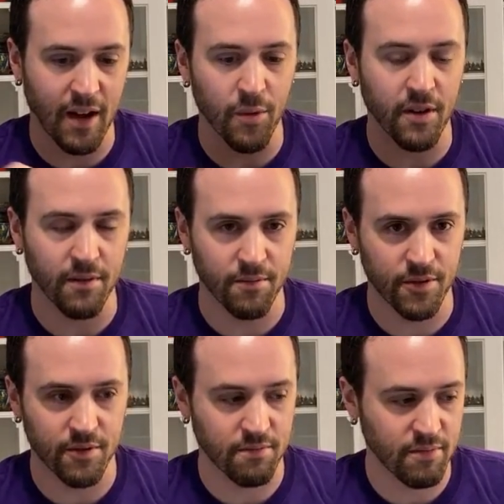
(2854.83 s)
I want to
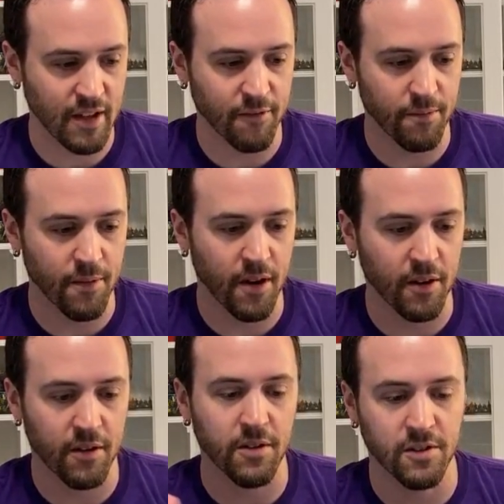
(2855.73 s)
give
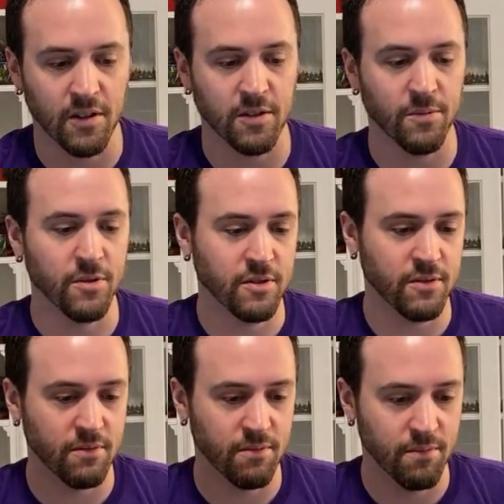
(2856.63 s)
customers
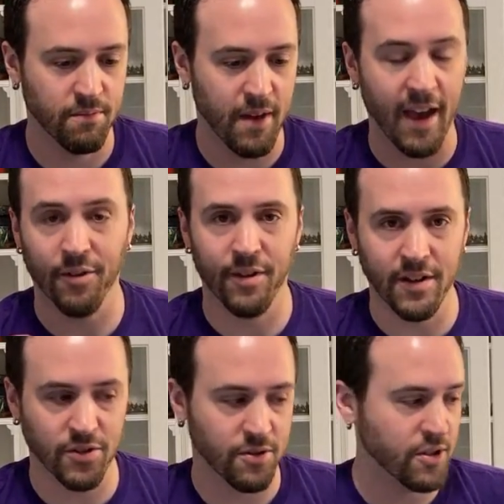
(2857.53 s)
accurate
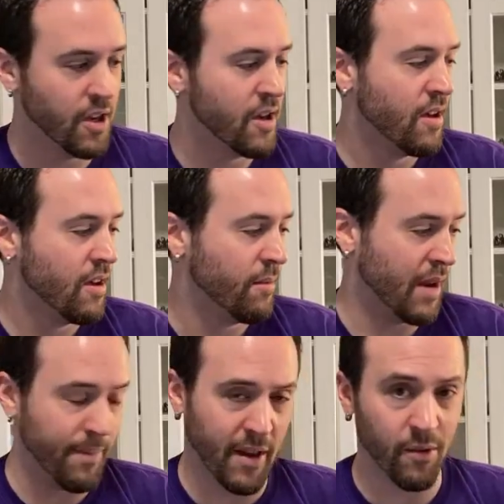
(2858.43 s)
answers, but
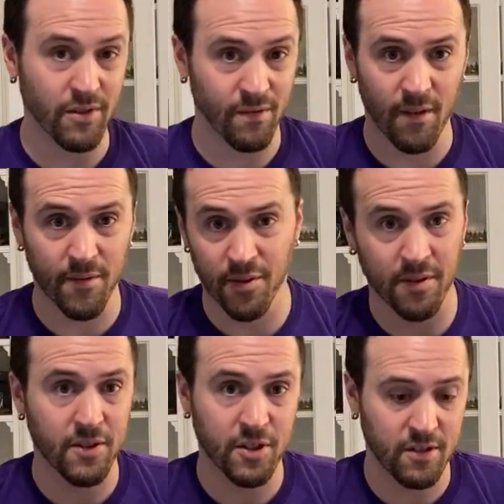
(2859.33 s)
I'm not always involved in the
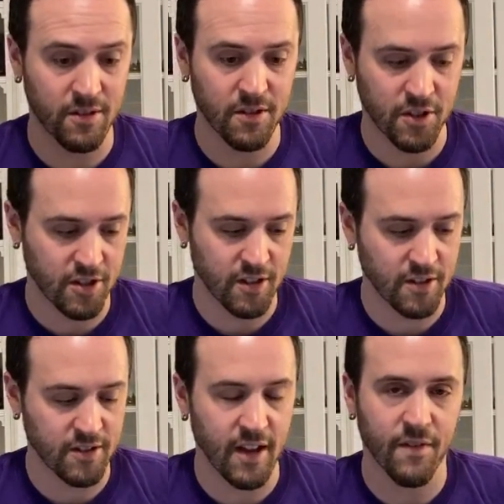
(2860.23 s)
logistics
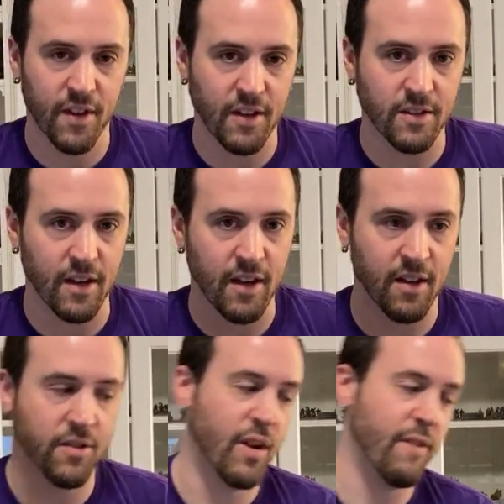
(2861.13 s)
side of things. I kind
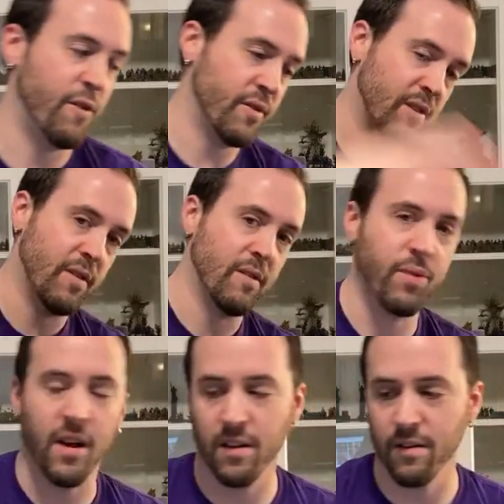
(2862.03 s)
of try to focus on the
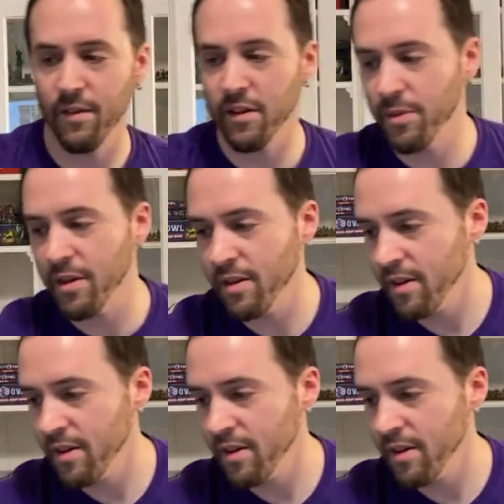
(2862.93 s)
product development.